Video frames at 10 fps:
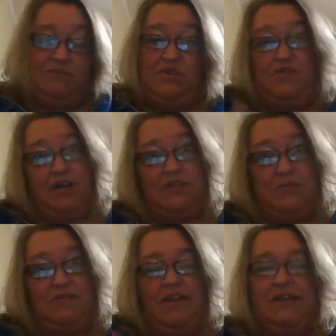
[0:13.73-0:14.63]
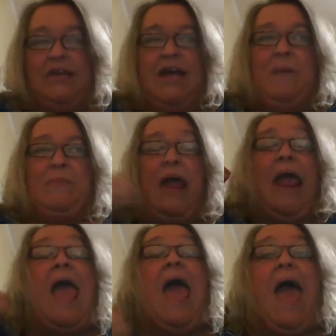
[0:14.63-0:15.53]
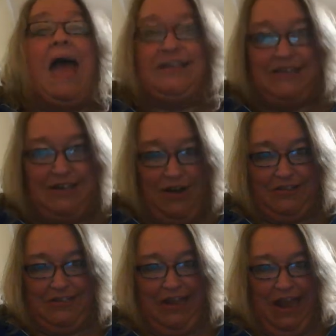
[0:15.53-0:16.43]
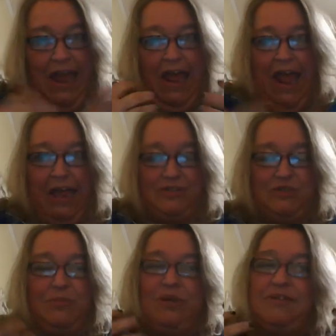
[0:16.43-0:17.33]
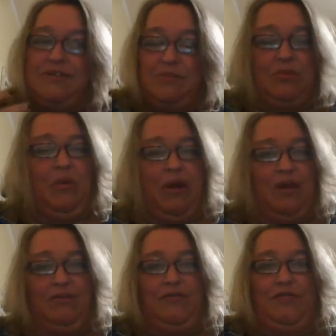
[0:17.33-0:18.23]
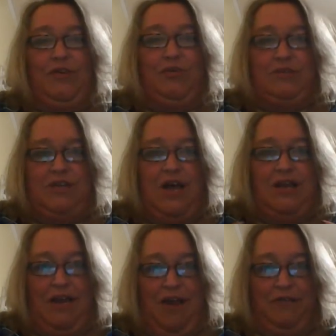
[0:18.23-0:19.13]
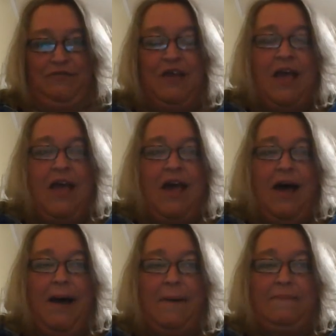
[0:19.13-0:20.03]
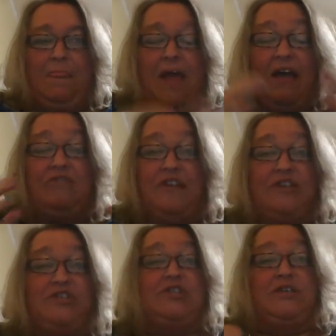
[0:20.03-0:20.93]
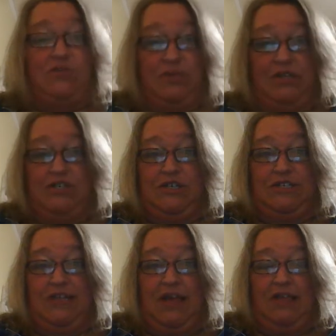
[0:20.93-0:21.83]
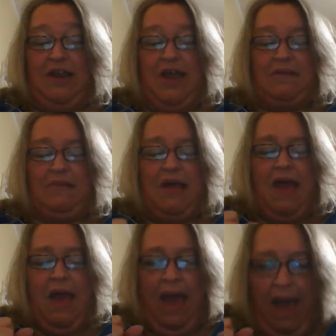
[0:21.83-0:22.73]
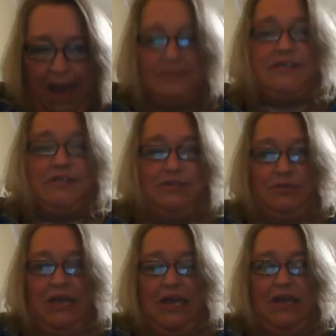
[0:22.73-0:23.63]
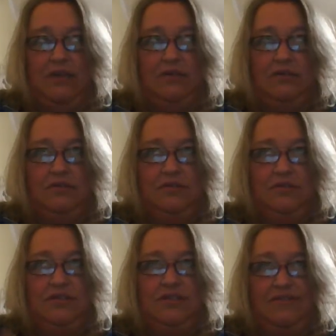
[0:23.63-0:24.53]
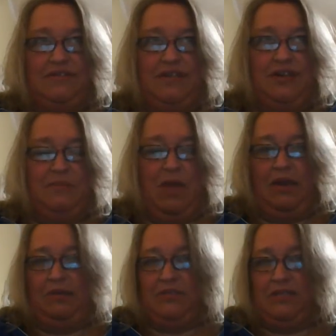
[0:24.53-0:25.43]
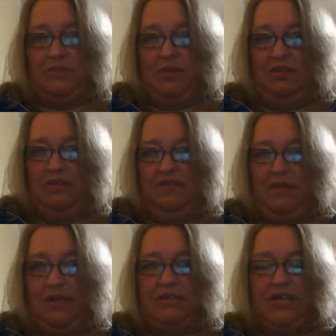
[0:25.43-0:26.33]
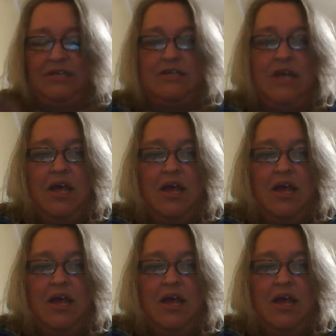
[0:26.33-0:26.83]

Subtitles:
So far it's been fun, but I had to get on today. I had to because simply writing a review was not enough. I finished a trilogy today that I am absolutely devastated by and obsessed with, if that makes sense.